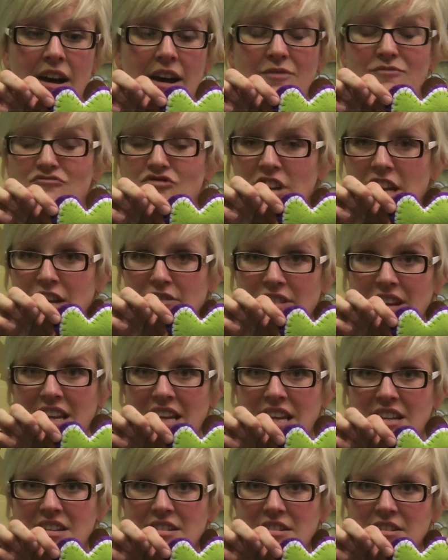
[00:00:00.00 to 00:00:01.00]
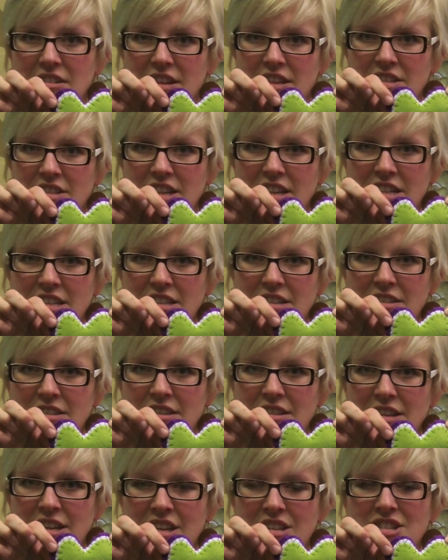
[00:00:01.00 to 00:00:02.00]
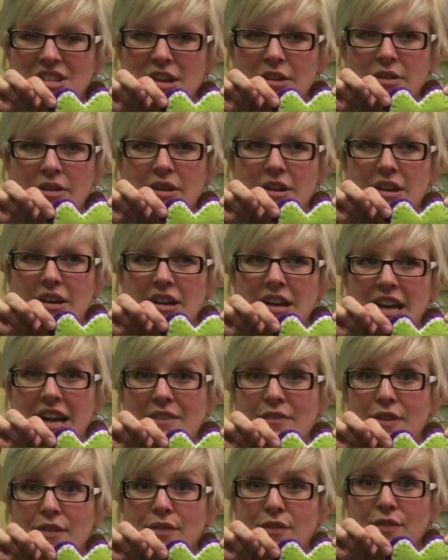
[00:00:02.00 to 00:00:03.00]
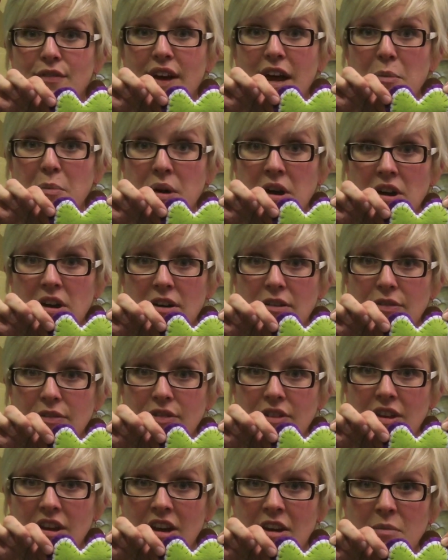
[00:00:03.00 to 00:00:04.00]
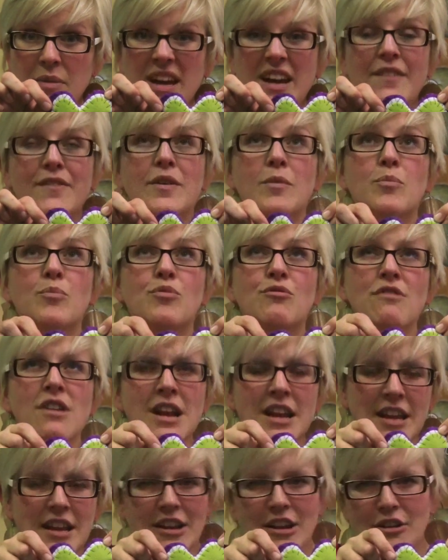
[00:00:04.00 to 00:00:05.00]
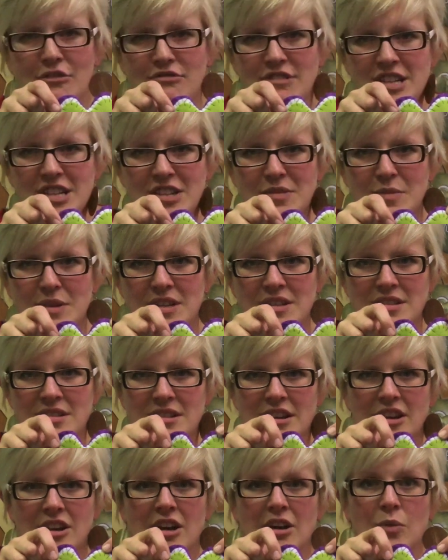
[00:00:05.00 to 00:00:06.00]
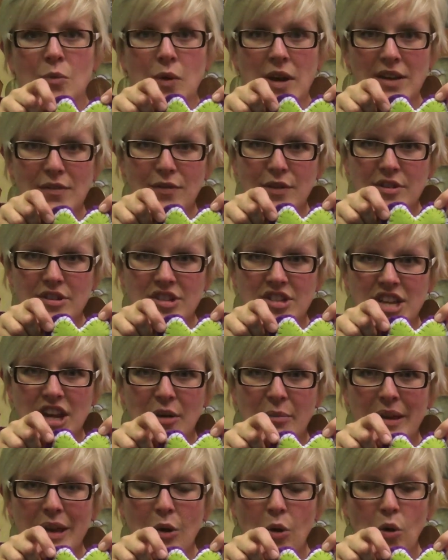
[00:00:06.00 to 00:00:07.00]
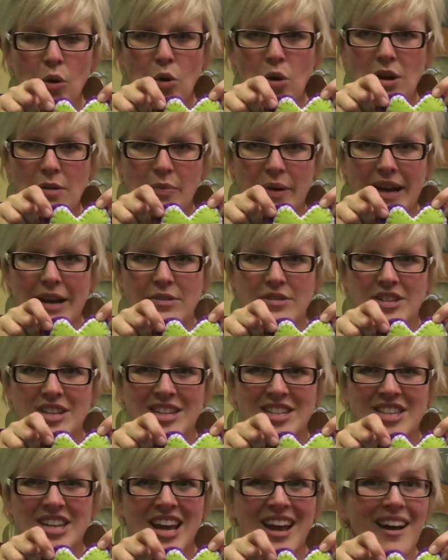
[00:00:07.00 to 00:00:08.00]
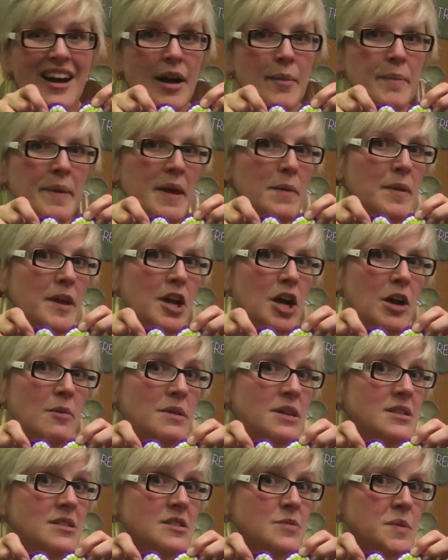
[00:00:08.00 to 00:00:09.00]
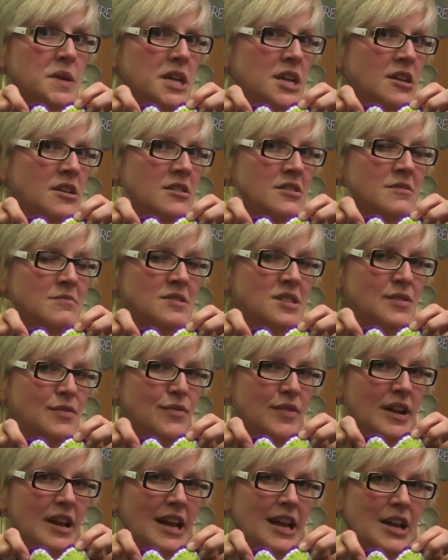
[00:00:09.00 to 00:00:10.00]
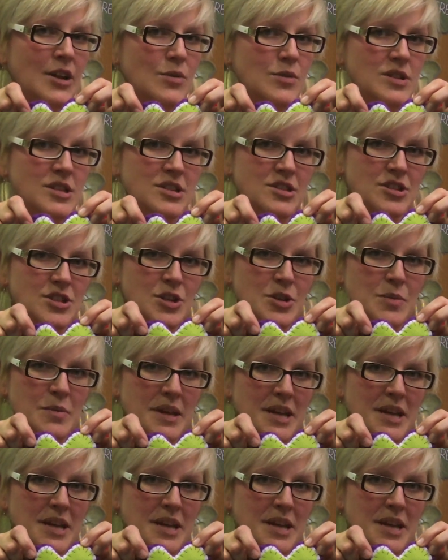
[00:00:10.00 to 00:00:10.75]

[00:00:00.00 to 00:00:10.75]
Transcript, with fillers: I'm really, really excited. So have a fab half term, have a brilliant Christmas. I can't wait for you to tell me all about it and maybe come in speaking some different languages to